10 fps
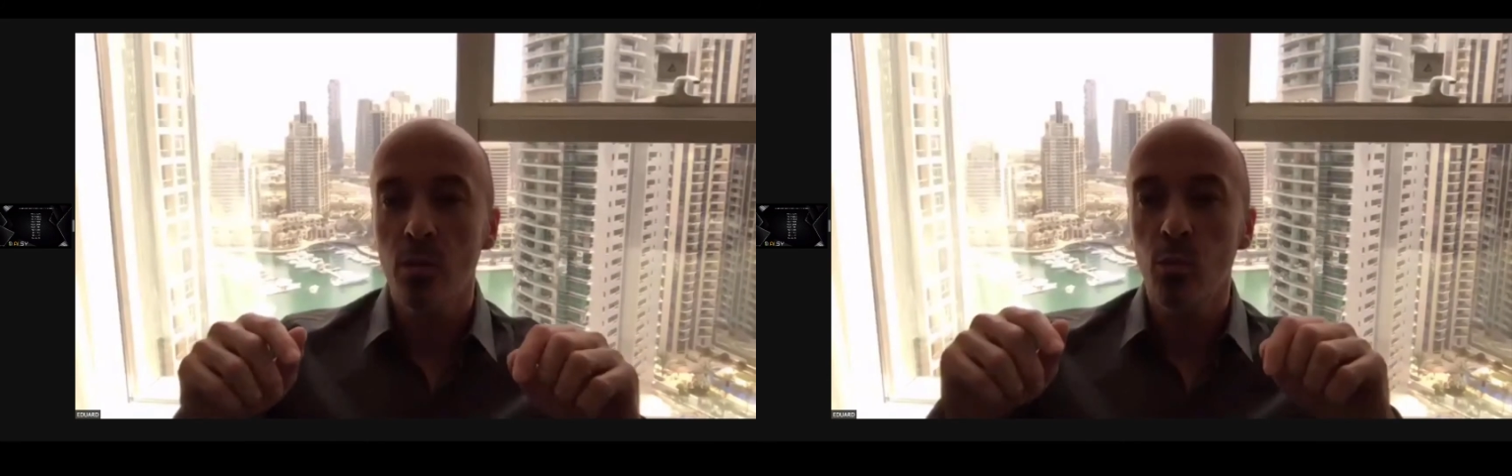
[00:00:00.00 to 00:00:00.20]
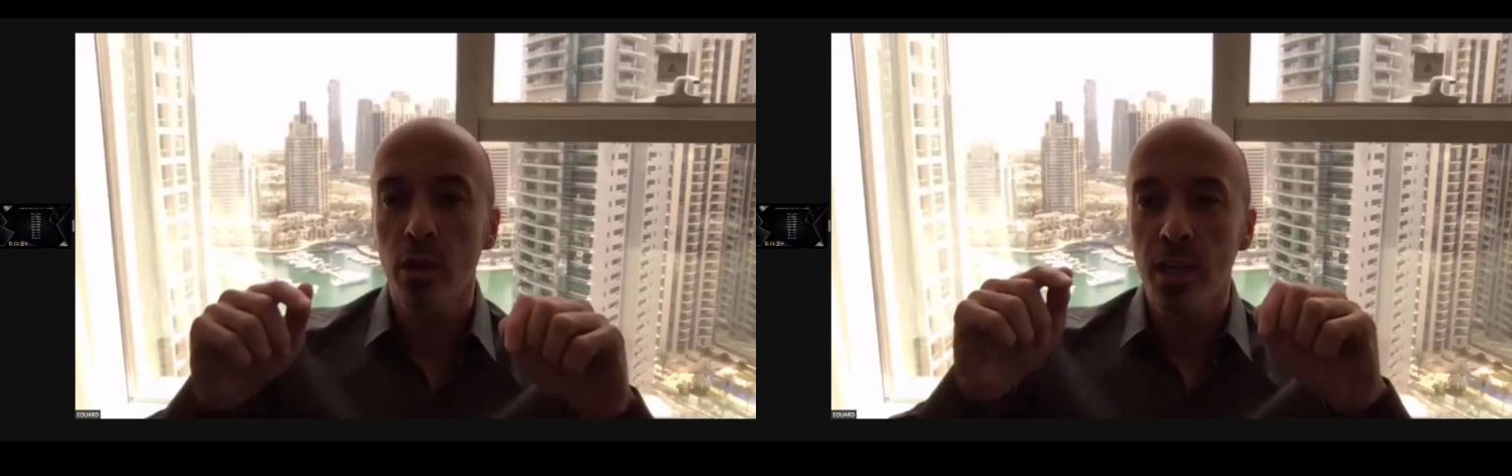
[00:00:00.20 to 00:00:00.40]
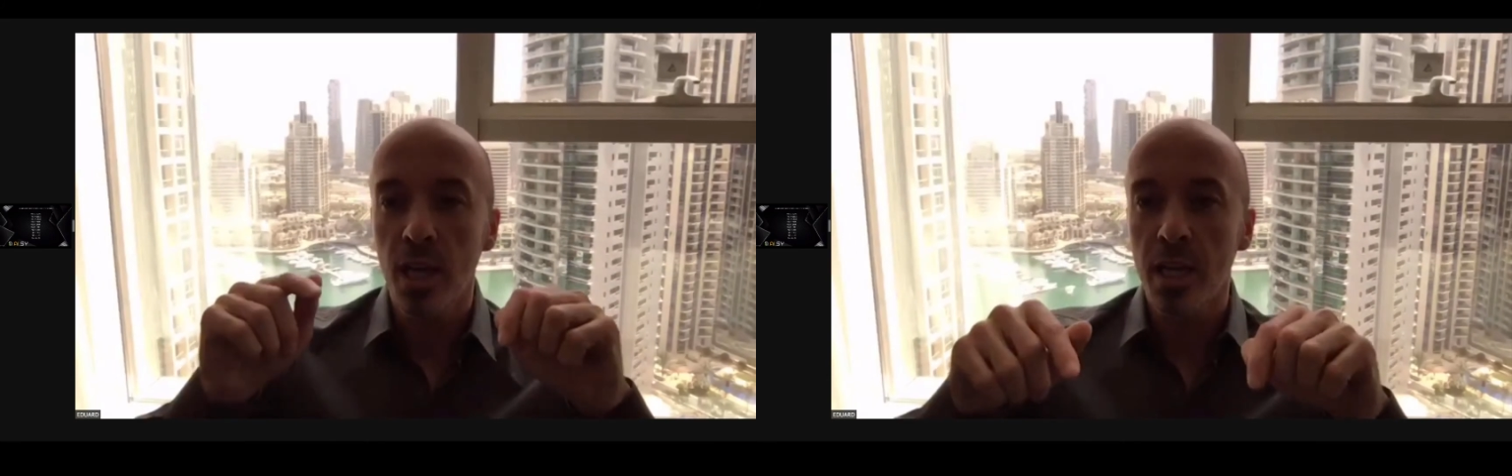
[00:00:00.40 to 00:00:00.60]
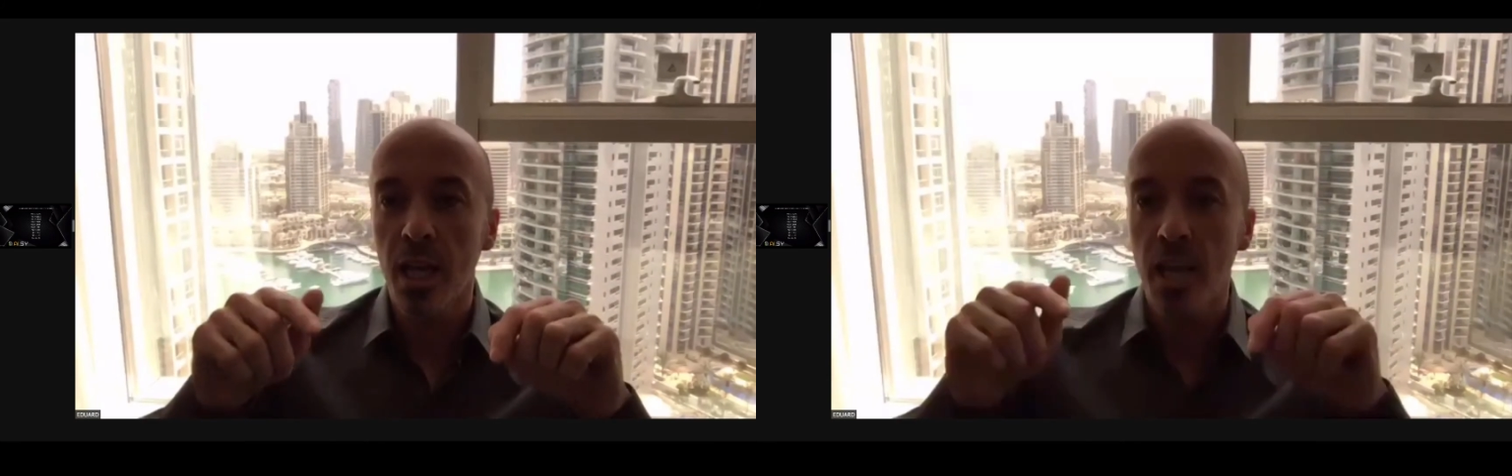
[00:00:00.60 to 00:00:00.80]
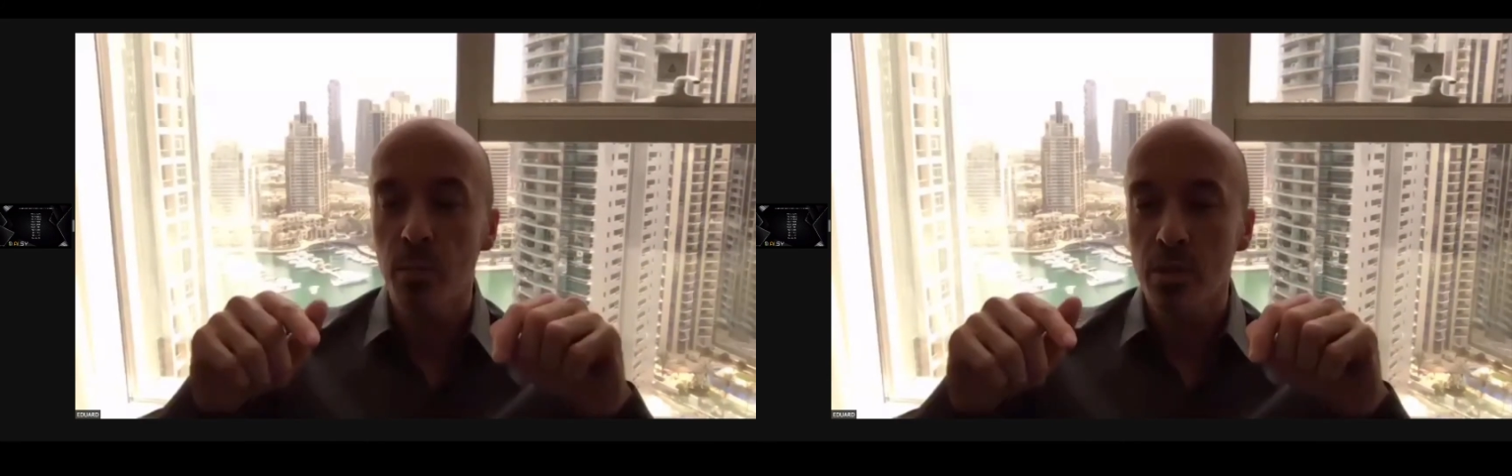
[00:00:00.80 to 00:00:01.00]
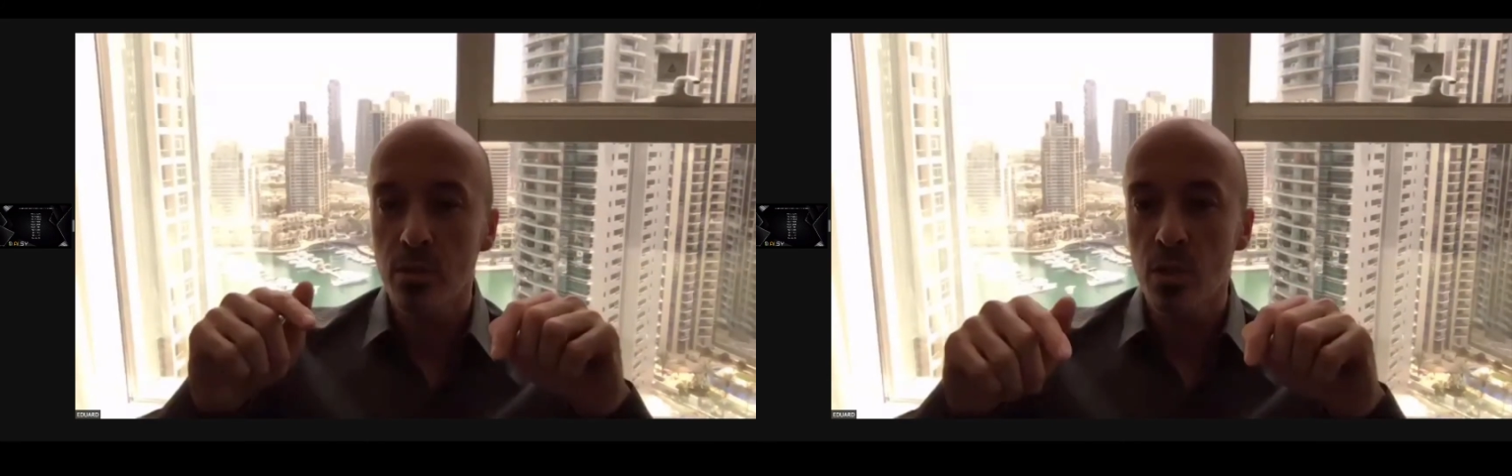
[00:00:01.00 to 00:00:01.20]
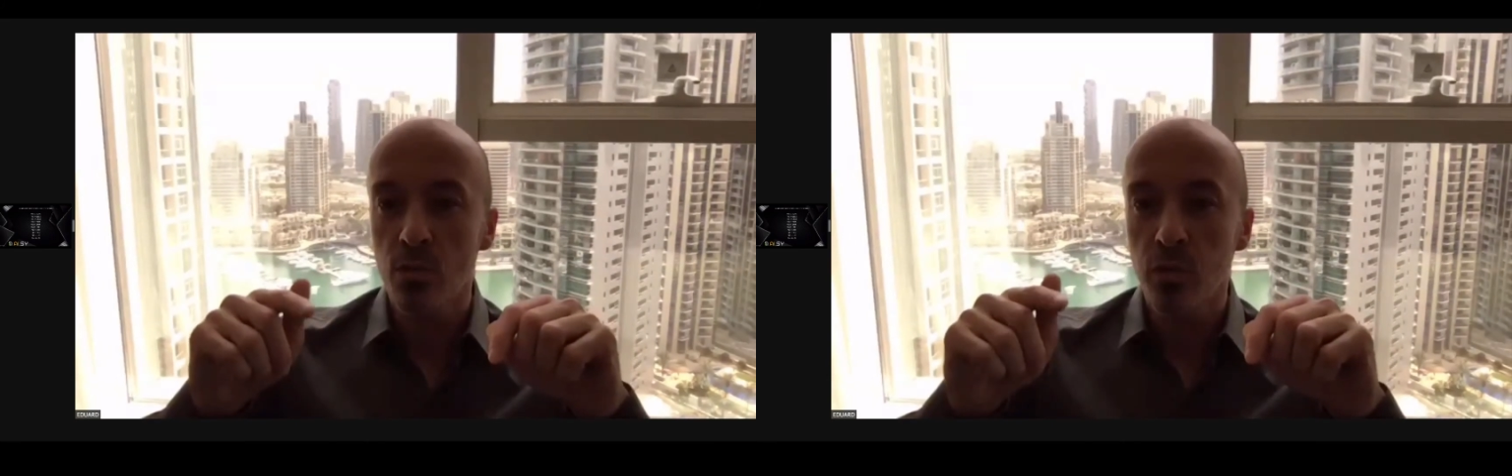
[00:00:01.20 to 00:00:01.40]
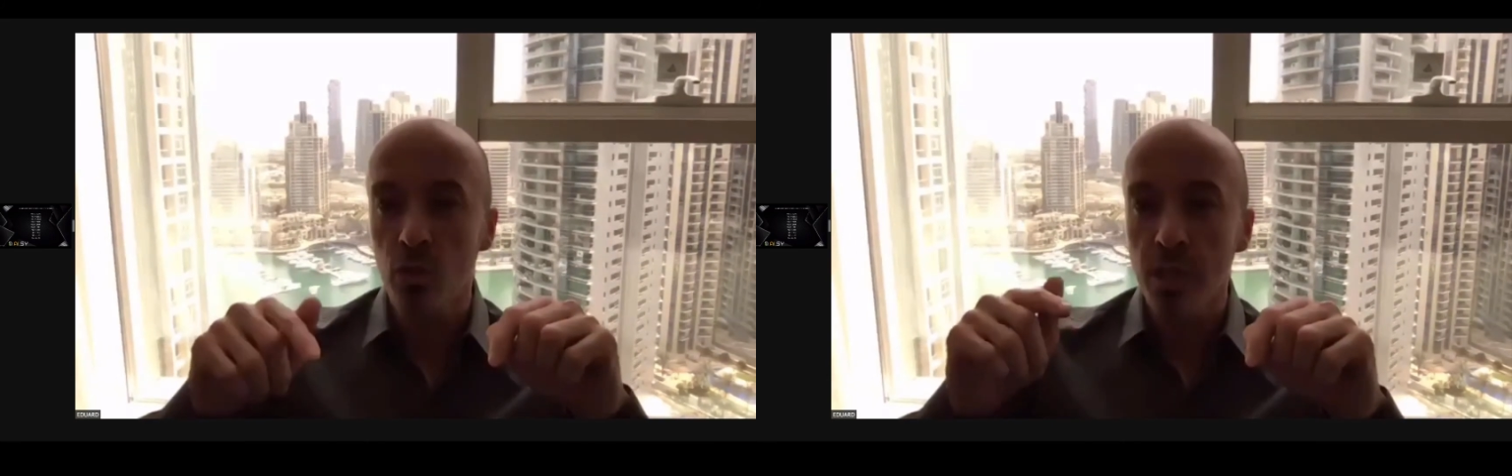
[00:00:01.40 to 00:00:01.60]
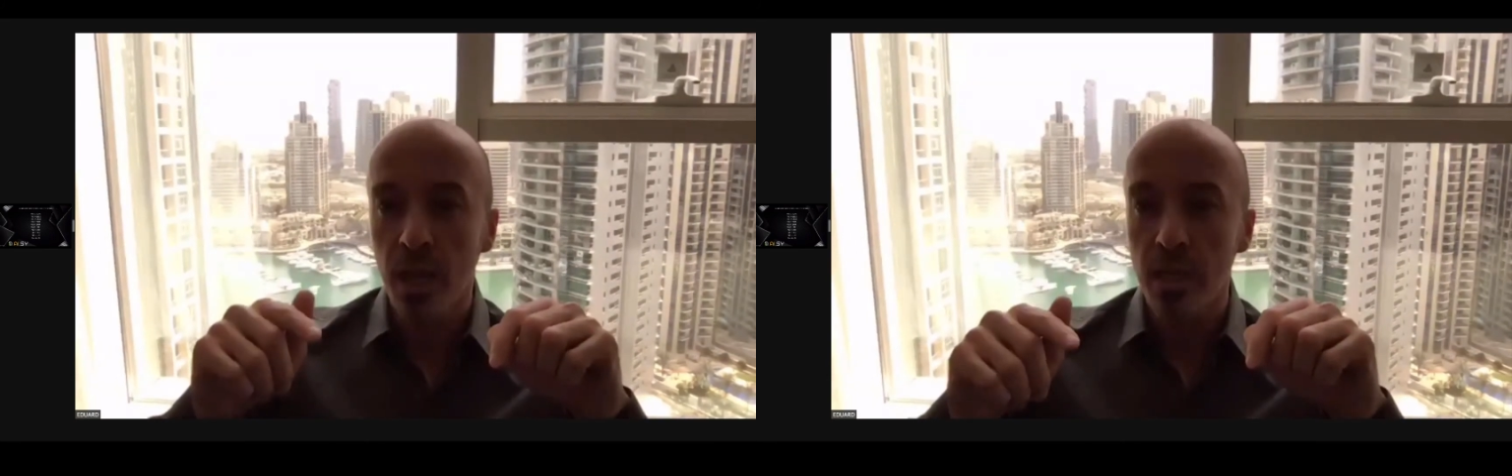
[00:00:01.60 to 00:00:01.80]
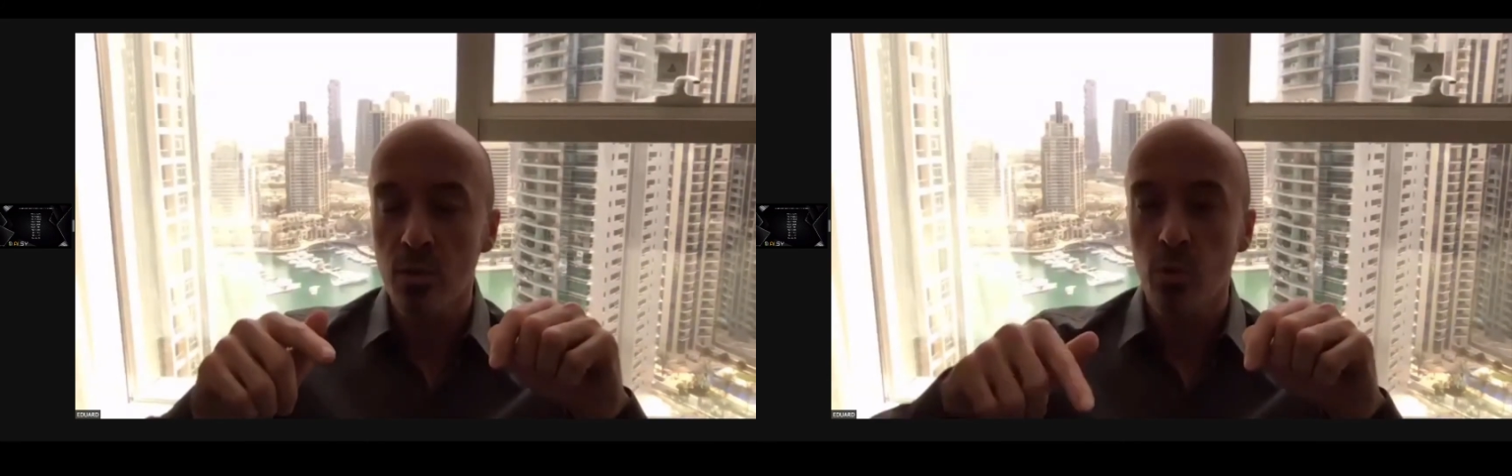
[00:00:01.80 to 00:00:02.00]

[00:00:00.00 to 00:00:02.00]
were not able in those 4 days.